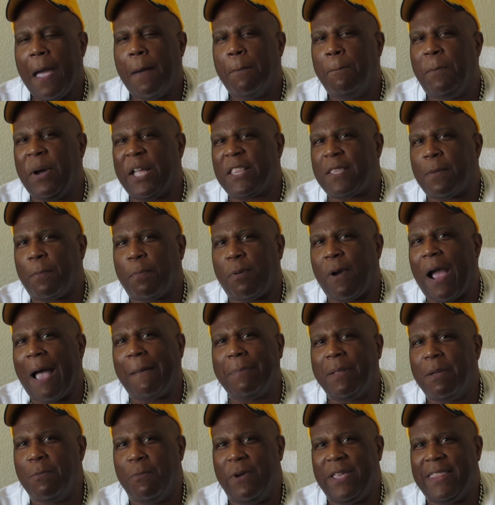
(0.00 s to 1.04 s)
But the
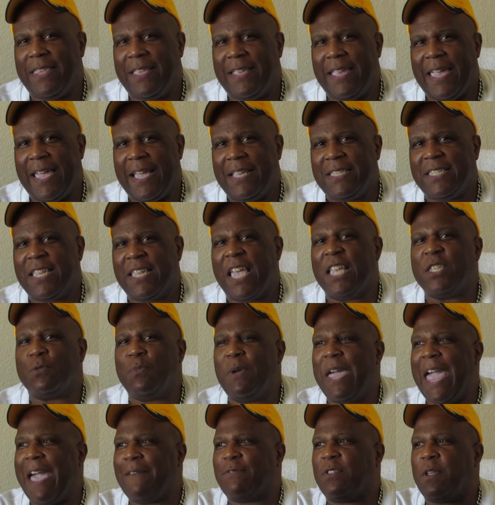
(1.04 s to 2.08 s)
problem with it is
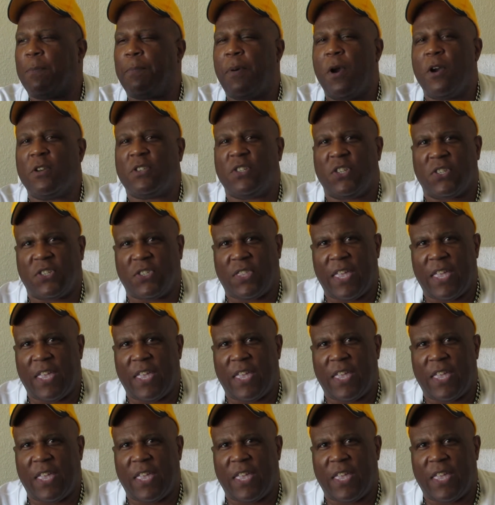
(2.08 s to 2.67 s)
we have to purchase